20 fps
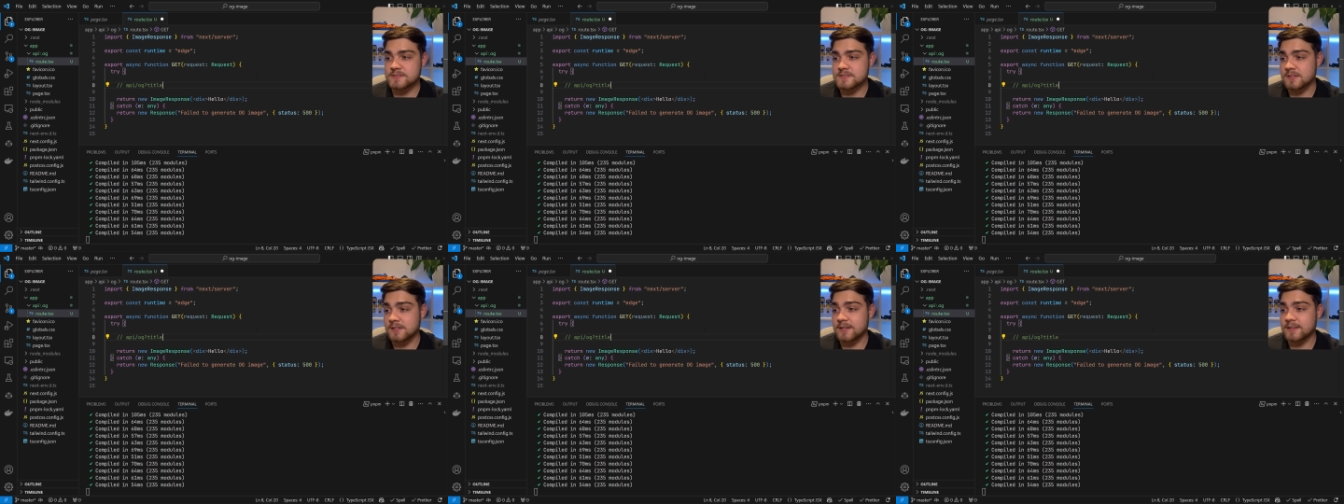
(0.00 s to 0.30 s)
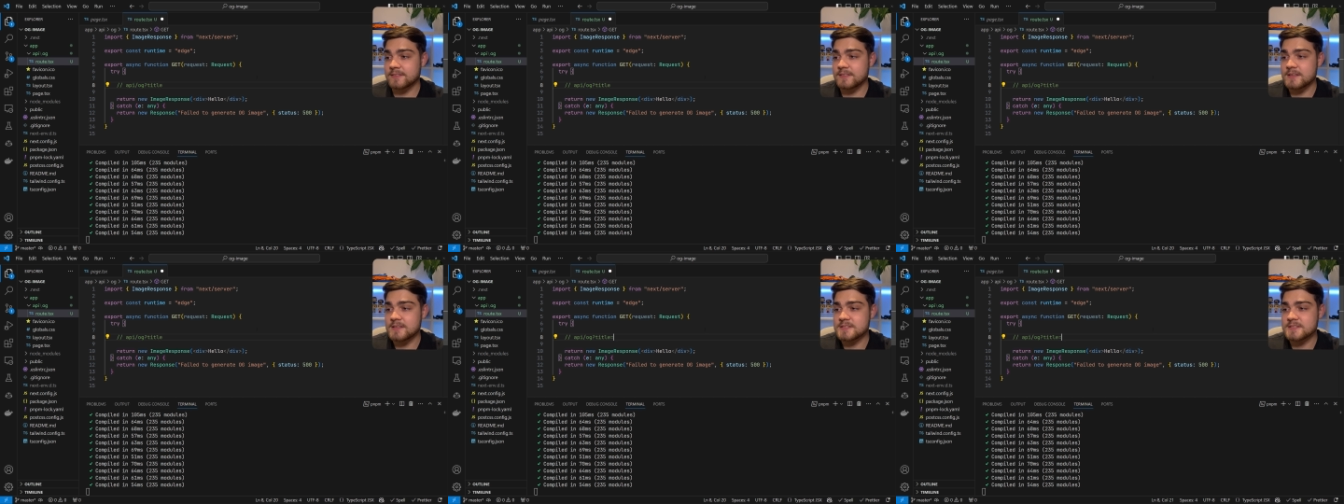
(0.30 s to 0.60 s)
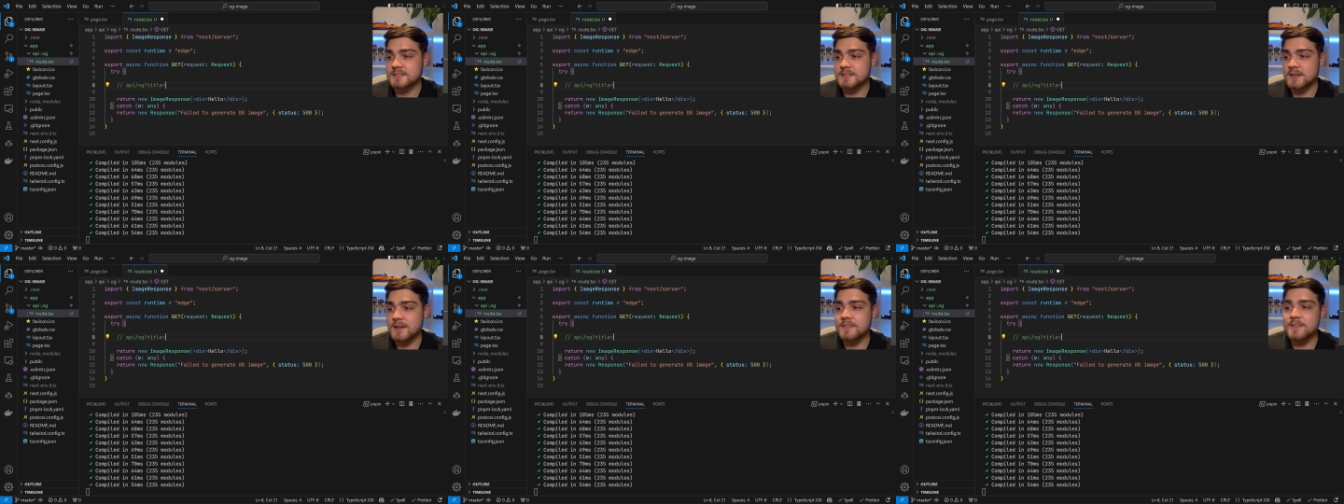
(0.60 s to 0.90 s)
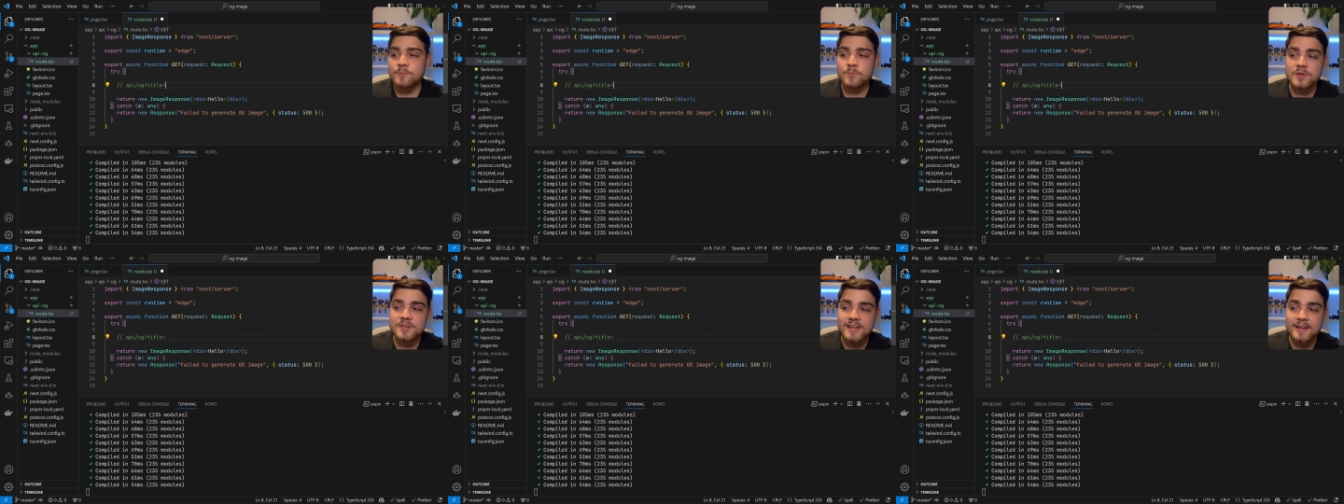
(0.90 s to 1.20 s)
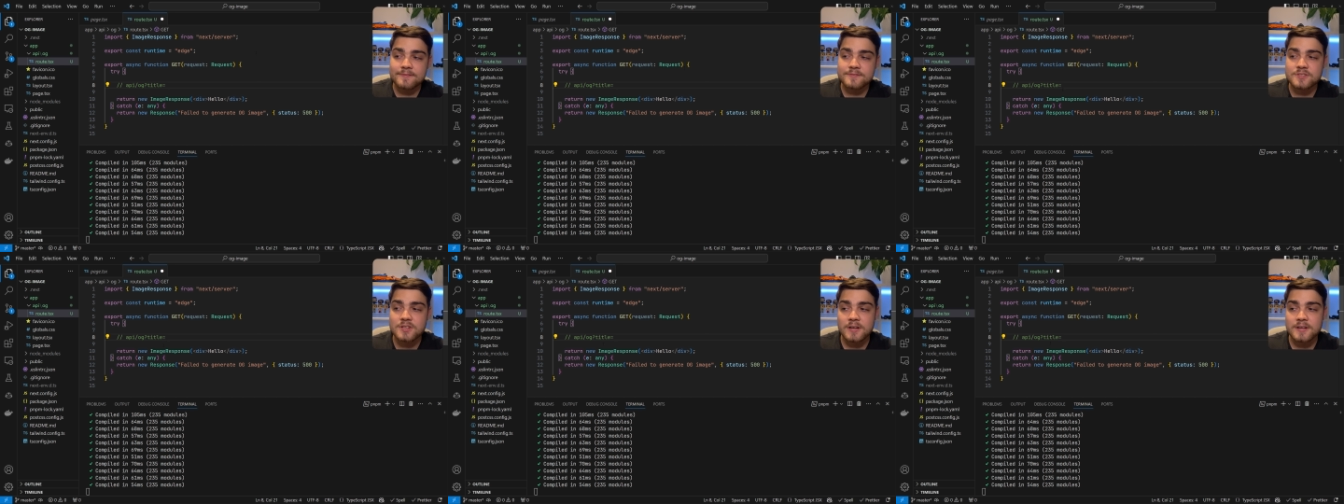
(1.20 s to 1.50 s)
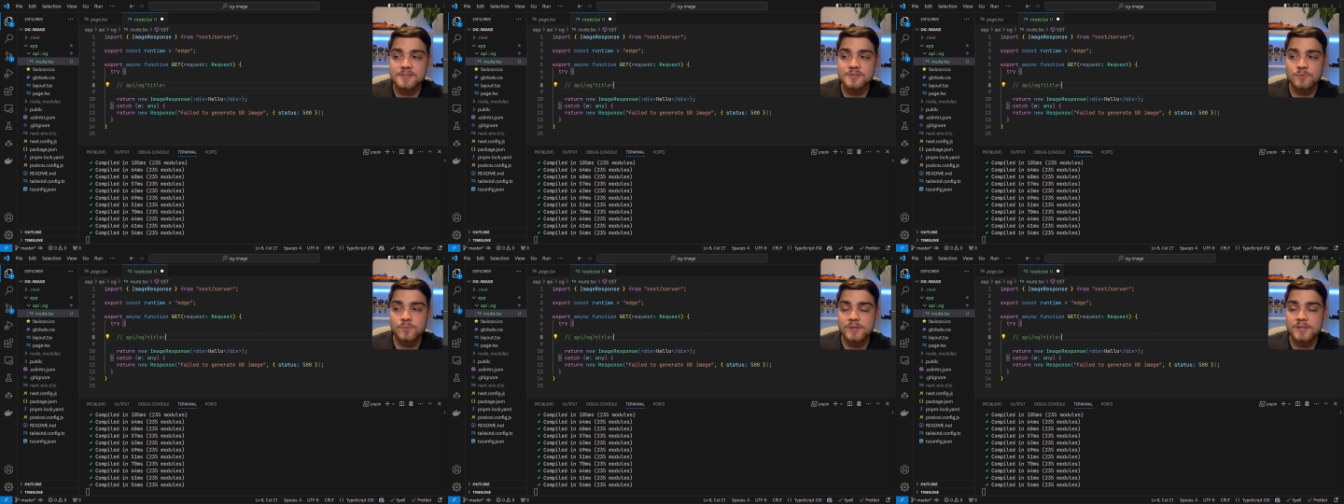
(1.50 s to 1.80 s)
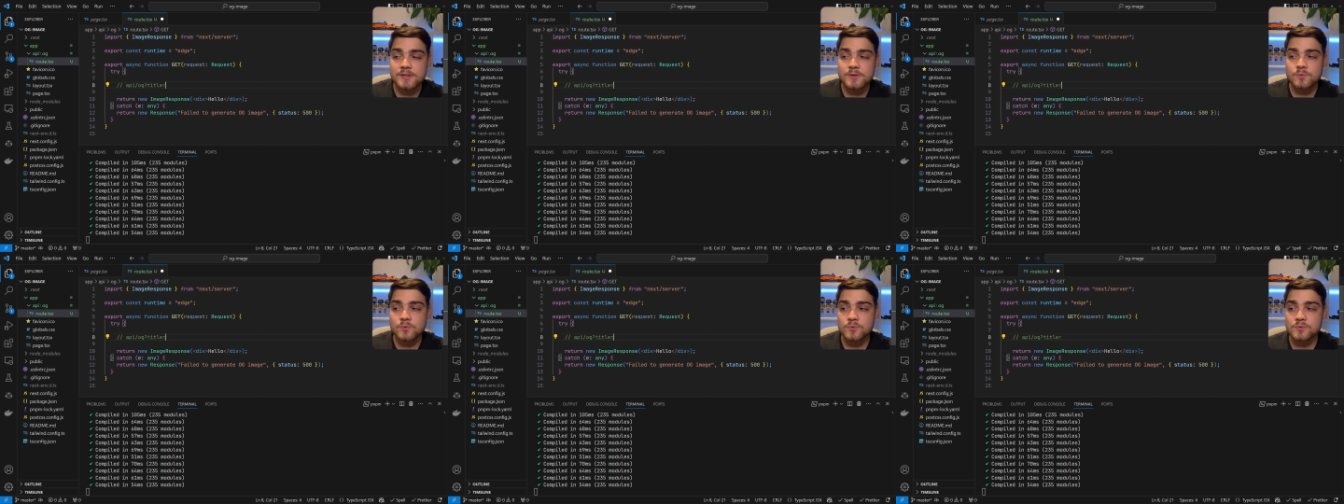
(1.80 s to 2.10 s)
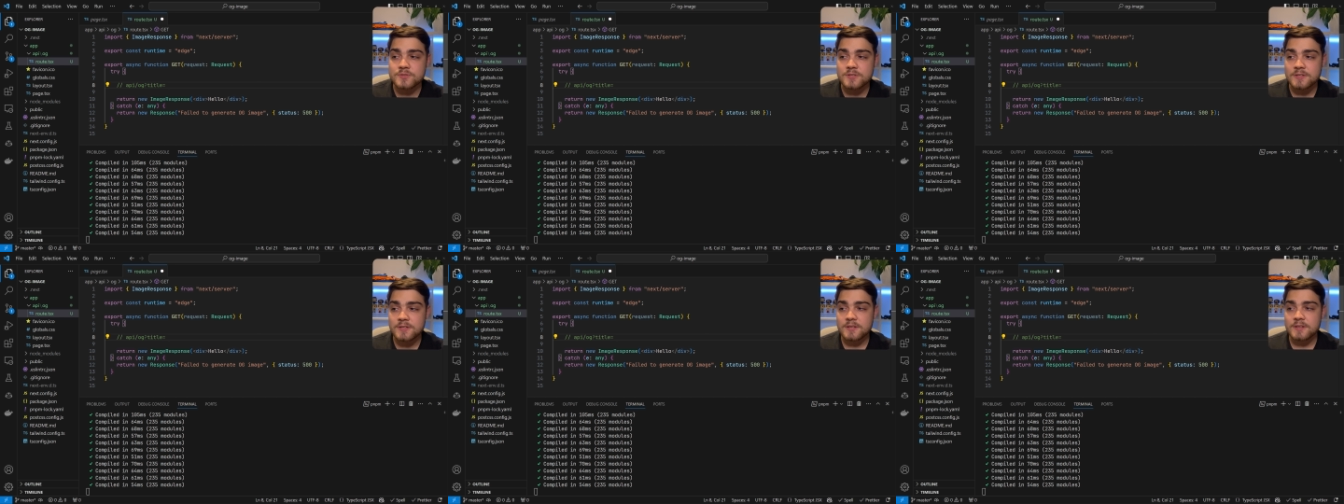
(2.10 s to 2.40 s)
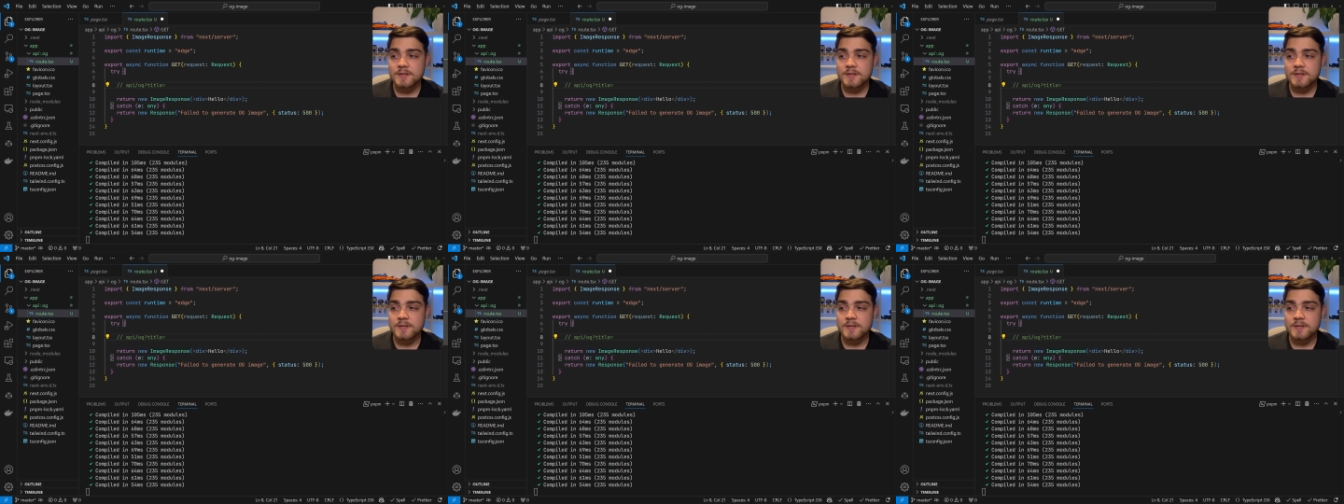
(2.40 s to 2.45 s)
So like this, and then we'd have title equals.